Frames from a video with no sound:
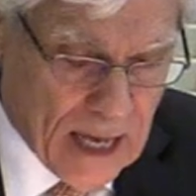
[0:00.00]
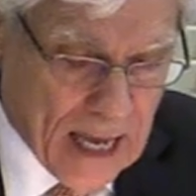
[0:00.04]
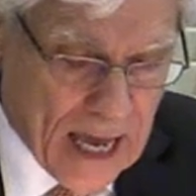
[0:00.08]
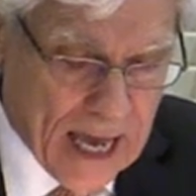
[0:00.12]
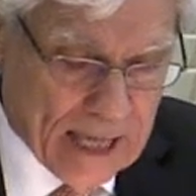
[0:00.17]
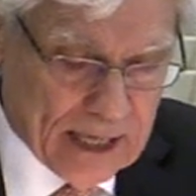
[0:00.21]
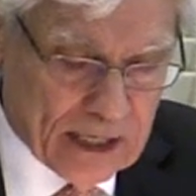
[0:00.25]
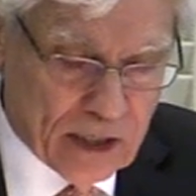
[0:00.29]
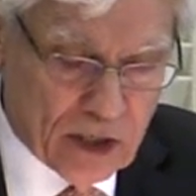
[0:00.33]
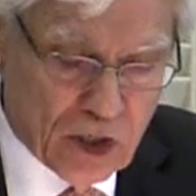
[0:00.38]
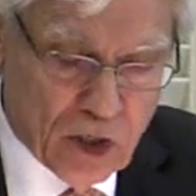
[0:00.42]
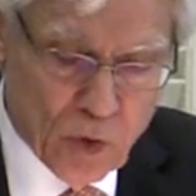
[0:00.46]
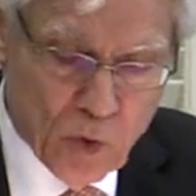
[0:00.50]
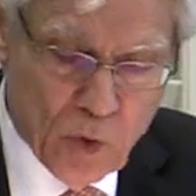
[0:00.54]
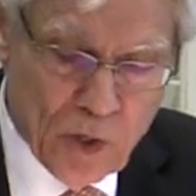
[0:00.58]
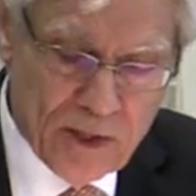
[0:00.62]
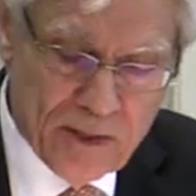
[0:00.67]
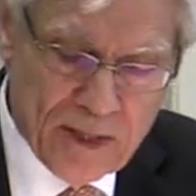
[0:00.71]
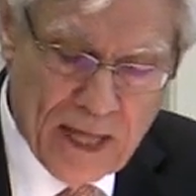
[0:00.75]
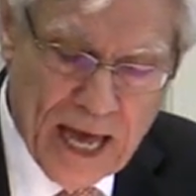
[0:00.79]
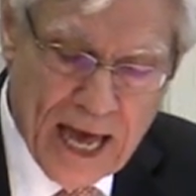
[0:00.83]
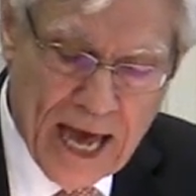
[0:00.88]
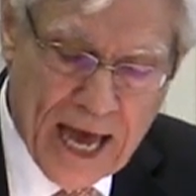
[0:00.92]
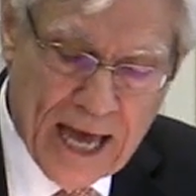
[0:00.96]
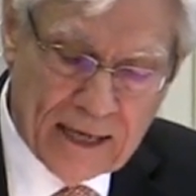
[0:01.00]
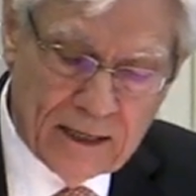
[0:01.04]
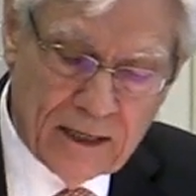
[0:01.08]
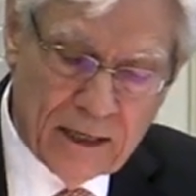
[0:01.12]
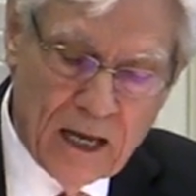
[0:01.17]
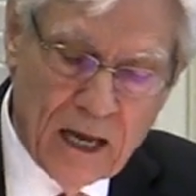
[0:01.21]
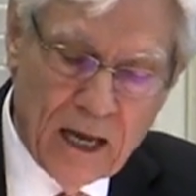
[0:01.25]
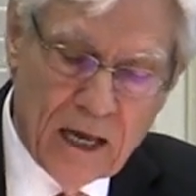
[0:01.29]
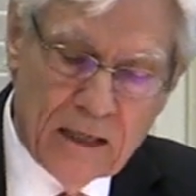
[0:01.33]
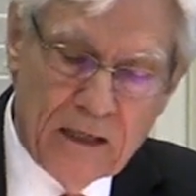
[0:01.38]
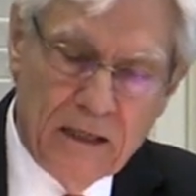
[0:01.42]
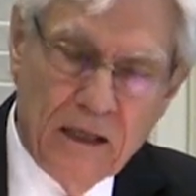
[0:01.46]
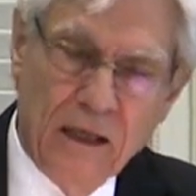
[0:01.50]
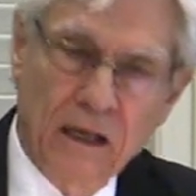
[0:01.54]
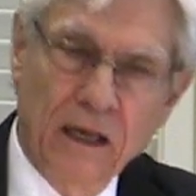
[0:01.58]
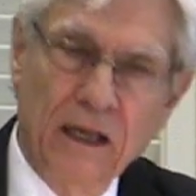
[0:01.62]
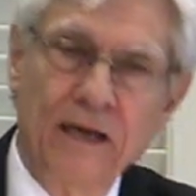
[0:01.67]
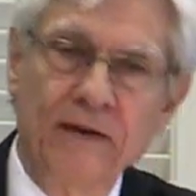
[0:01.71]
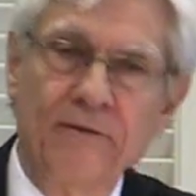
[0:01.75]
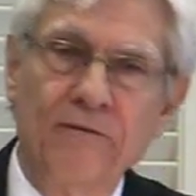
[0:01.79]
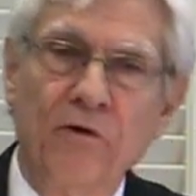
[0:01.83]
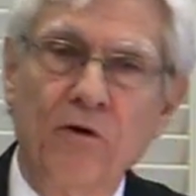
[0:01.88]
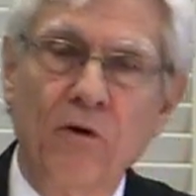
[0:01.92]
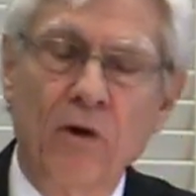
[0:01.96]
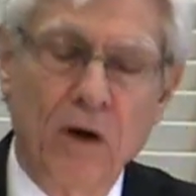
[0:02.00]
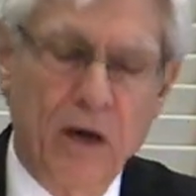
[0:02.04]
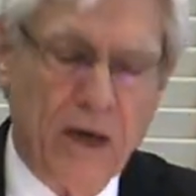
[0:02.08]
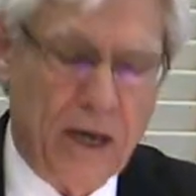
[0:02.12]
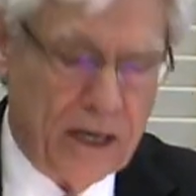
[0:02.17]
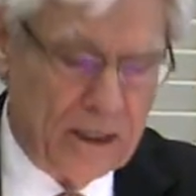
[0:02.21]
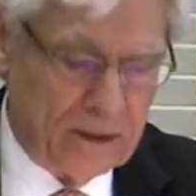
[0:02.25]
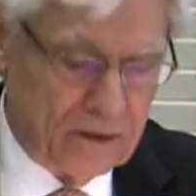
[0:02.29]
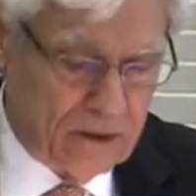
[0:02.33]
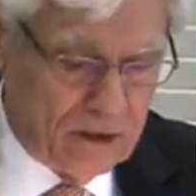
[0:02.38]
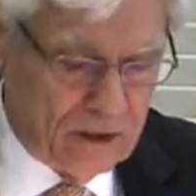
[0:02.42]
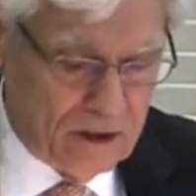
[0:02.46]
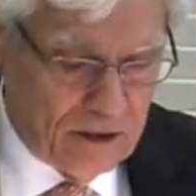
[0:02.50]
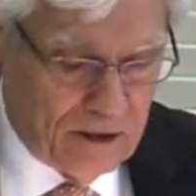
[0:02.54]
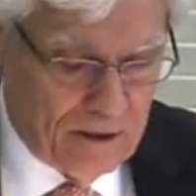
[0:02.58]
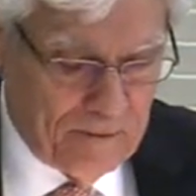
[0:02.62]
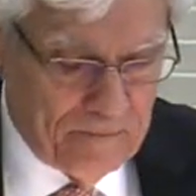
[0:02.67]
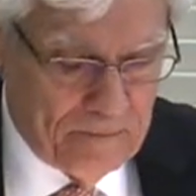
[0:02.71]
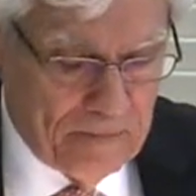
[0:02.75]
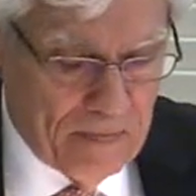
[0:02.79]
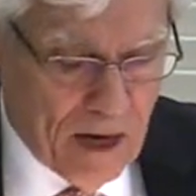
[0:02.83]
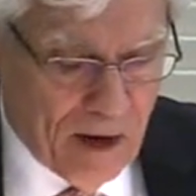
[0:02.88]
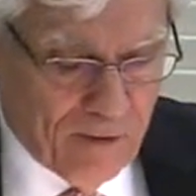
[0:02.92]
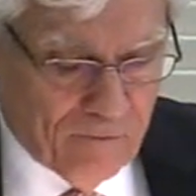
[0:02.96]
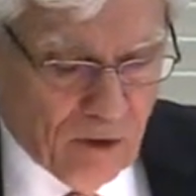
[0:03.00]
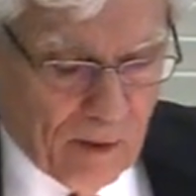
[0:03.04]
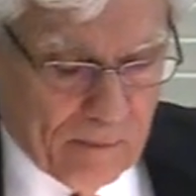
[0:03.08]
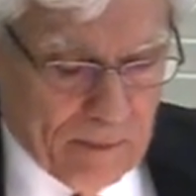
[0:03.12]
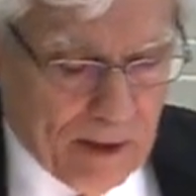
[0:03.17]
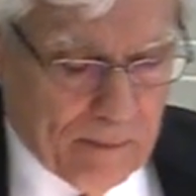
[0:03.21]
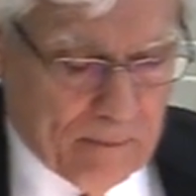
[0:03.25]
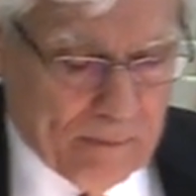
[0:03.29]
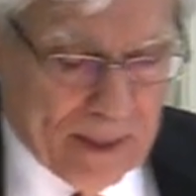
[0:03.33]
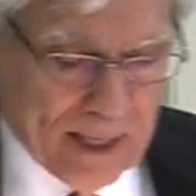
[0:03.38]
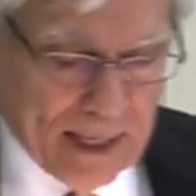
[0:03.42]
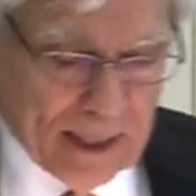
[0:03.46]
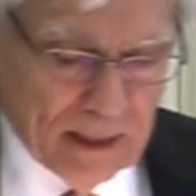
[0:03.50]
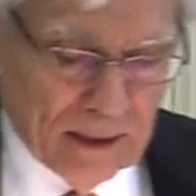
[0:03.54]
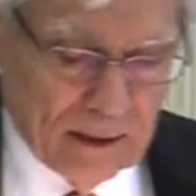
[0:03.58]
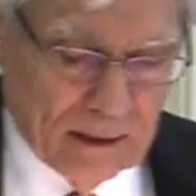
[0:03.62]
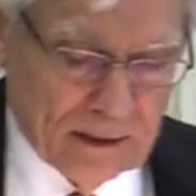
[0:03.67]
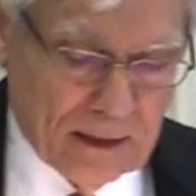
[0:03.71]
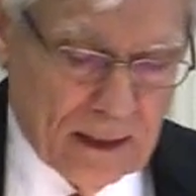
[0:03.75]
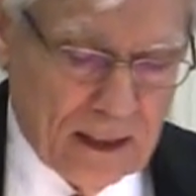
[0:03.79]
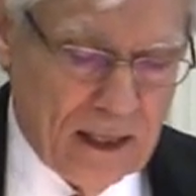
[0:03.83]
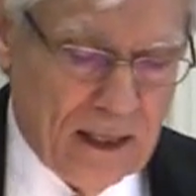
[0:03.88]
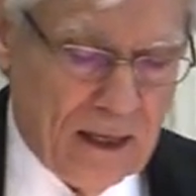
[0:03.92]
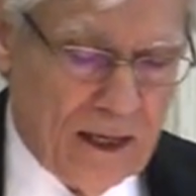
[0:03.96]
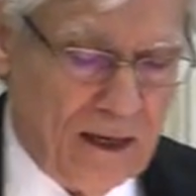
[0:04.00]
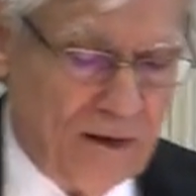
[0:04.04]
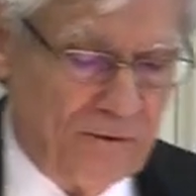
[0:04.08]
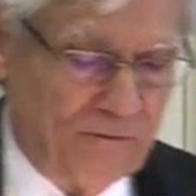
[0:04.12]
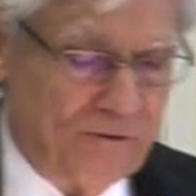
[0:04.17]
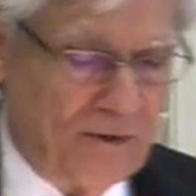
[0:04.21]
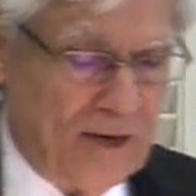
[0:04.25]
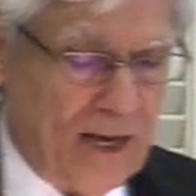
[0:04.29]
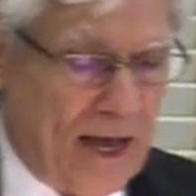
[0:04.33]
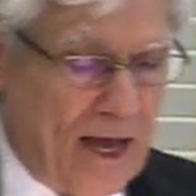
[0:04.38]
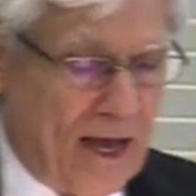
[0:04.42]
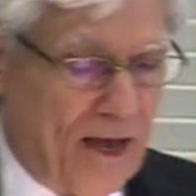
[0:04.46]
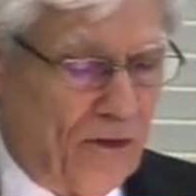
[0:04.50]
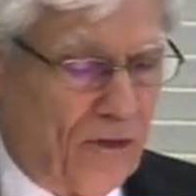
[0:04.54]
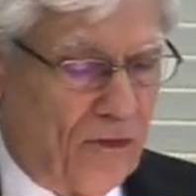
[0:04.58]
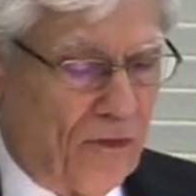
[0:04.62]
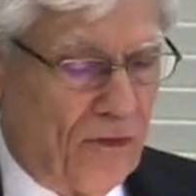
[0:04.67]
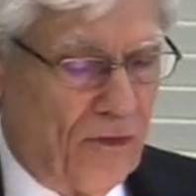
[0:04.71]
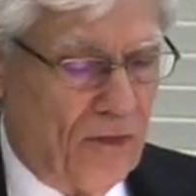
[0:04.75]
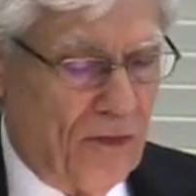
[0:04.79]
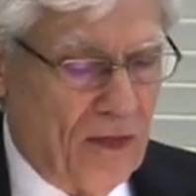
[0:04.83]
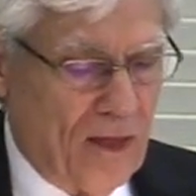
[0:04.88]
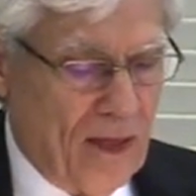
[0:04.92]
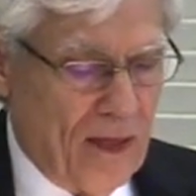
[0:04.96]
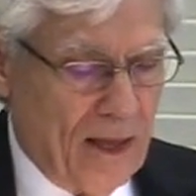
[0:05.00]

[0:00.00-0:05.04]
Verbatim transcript: and in doing that, deliver us from the penalty of death